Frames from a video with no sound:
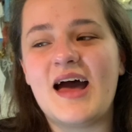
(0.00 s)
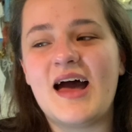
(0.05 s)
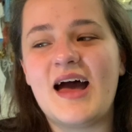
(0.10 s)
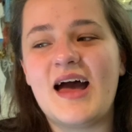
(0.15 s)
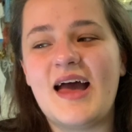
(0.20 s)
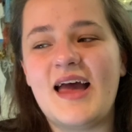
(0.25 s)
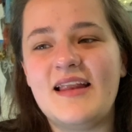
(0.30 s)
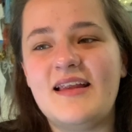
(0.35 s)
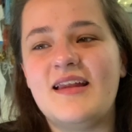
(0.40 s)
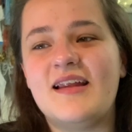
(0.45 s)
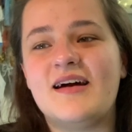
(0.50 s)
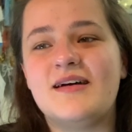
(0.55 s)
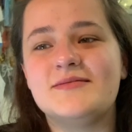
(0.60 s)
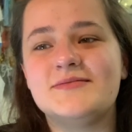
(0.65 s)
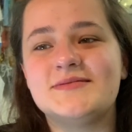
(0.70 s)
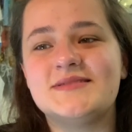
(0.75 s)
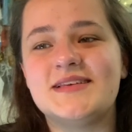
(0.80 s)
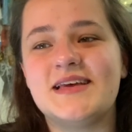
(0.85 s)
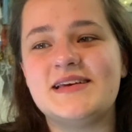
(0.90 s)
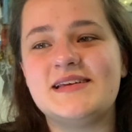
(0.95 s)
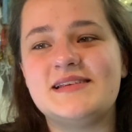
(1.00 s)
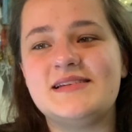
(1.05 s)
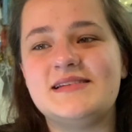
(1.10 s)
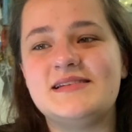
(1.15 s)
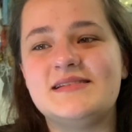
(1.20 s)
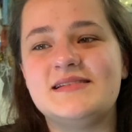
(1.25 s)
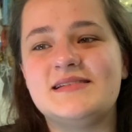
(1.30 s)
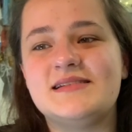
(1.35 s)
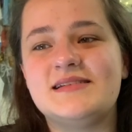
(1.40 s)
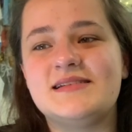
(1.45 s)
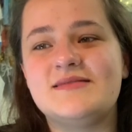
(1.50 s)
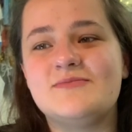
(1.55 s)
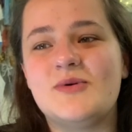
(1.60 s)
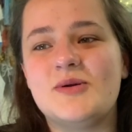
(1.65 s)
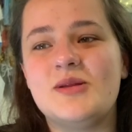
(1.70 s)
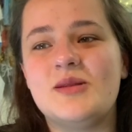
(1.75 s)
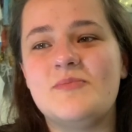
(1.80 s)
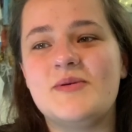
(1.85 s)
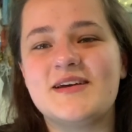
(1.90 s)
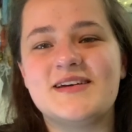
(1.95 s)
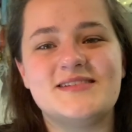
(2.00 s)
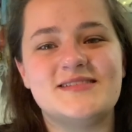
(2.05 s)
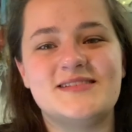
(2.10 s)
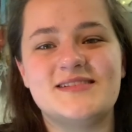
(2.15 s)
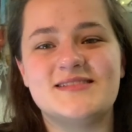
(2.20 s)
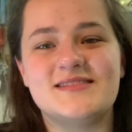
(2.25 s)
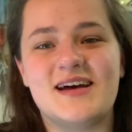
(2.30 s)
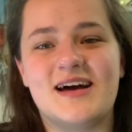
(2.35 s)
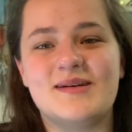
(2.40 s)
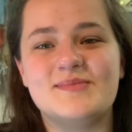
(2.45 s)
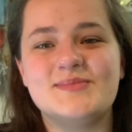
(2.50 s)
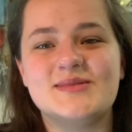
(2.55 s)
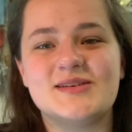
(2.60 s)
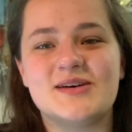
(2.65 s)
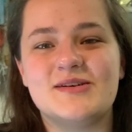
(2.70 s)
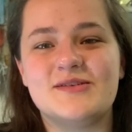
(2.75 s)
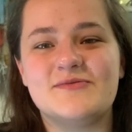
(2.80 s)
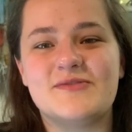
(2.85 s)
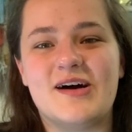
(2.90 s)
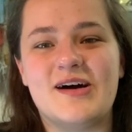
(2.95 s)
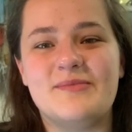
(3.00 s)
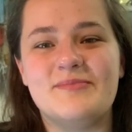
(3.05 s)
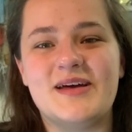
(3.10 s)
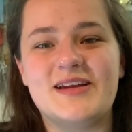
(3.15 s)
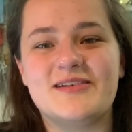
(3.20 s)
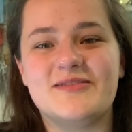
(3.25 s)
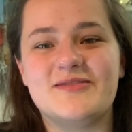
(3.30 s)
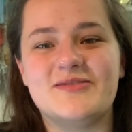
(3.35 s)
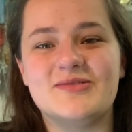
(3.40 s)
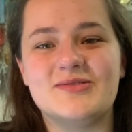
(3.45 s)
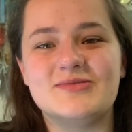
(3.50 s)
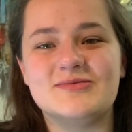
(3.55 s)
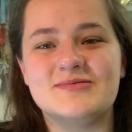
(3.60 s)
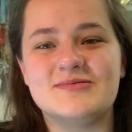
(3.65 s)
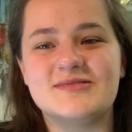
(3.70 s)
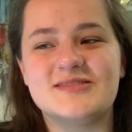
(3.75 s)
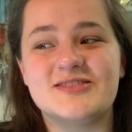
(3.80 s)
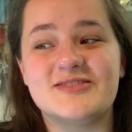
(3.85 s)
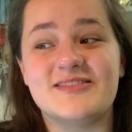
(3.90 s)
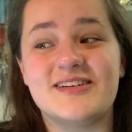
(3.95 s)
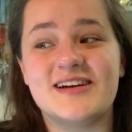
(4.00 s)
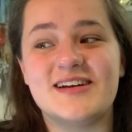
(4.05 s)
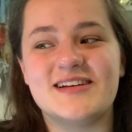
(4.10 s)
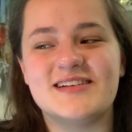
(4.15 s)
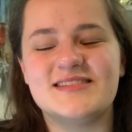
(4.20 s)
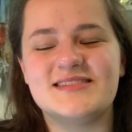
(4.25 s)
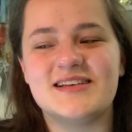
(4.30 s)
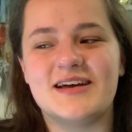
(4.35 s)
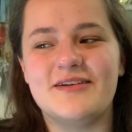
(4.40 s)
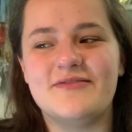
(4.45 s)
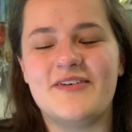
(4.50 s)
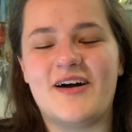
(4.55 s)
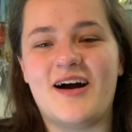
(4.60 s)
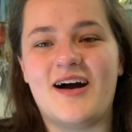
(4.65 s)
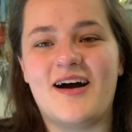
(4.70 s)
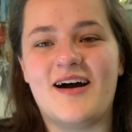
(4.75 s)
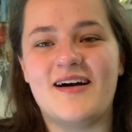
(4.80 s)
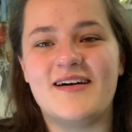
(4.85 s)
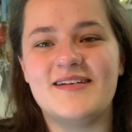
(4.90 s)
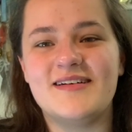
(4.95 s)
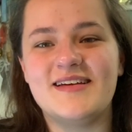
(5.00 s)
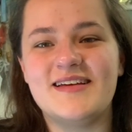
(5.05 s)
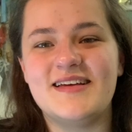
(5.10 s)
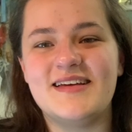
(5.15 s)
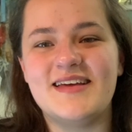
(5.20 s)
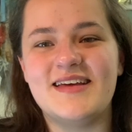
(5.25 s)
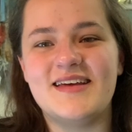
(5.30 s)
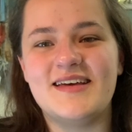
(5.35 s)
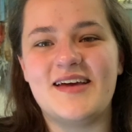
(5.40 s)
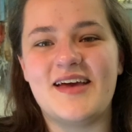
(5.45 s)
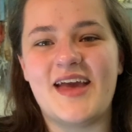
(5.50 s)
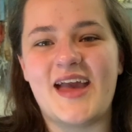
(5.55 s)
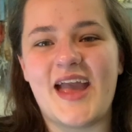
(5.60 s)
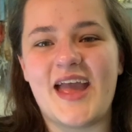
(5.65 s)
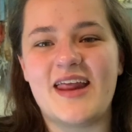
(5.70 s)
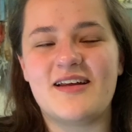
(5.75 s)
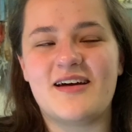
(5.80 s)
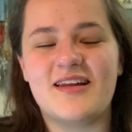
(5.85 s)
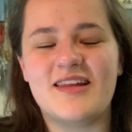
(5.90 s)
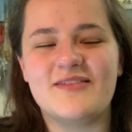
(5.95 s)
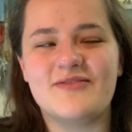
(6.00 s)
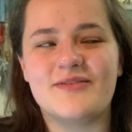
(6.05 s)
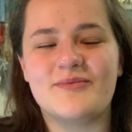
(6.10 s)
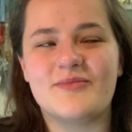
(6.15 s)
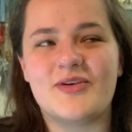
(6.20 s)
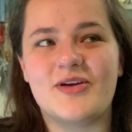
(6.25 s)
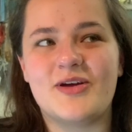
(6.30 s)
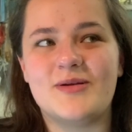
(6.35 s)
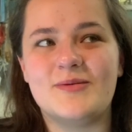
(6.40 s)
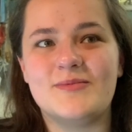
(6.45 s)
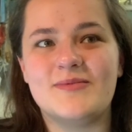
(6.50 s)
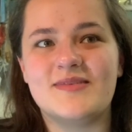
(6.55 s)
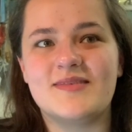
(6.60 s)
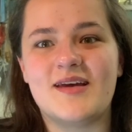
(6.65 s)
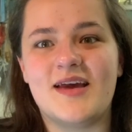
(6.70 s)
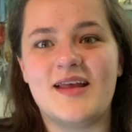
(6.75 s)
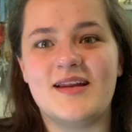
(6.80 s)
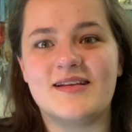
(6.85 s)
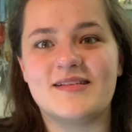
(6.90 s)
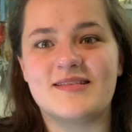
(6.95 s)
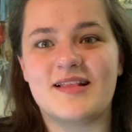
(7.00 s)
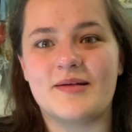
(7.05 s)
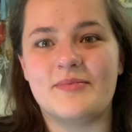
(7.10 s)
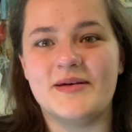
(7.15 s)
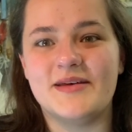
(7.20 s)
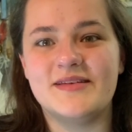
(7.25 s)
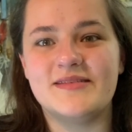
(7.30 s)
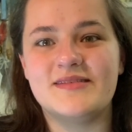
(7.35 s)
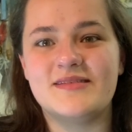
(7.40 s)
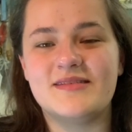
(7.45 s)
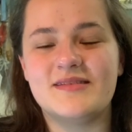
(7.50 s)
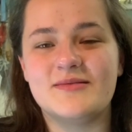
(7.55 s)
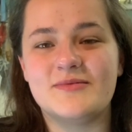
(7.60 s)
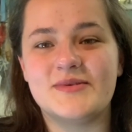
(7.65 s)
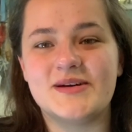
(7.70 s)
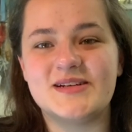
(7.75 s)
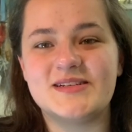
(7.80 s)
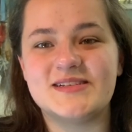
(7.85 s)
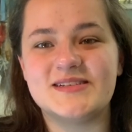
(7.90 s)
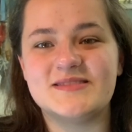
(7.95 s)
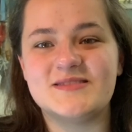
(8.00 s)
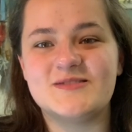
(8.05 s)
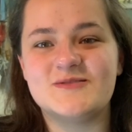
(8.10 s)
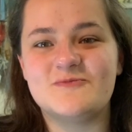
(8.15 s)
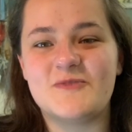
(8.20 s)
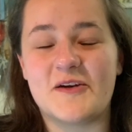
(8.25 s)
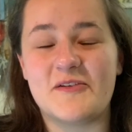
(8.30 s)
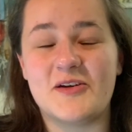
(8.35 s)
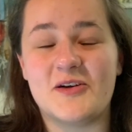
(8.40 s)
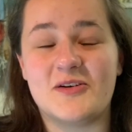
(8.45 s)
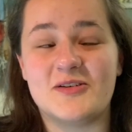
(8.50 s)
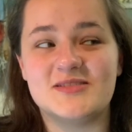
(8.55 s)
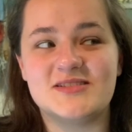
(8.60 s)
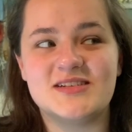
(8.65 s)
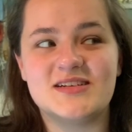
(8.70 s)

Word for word: ended up sitting one of the biggest exams of our medical career so far in our living rooms in the slippers, which is very odd